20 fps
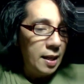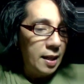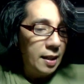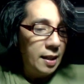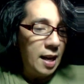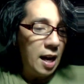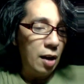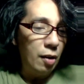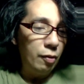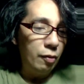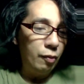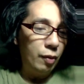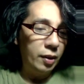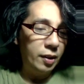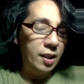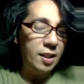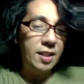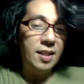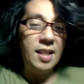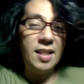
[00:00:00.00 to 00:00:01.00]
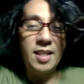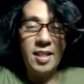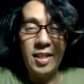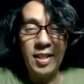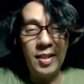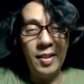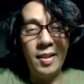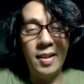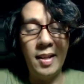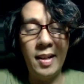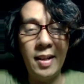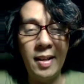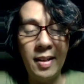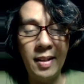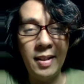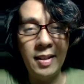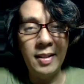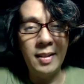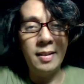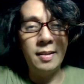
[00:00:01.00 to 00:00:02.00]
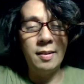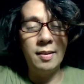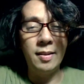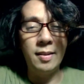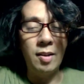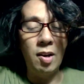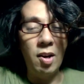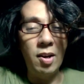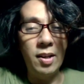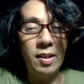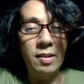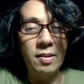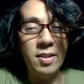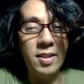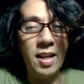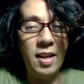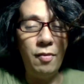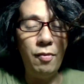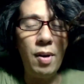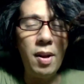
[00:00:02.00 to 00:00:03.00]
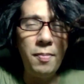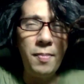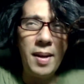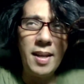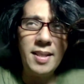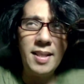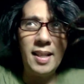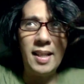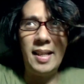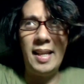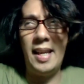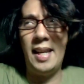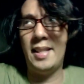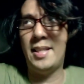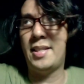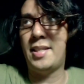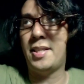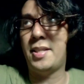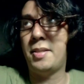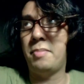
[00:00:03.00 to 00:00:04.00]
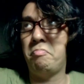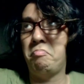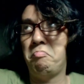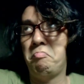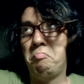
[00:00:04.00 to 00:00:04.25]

Now, what does this uh, article say? Well, basically, it's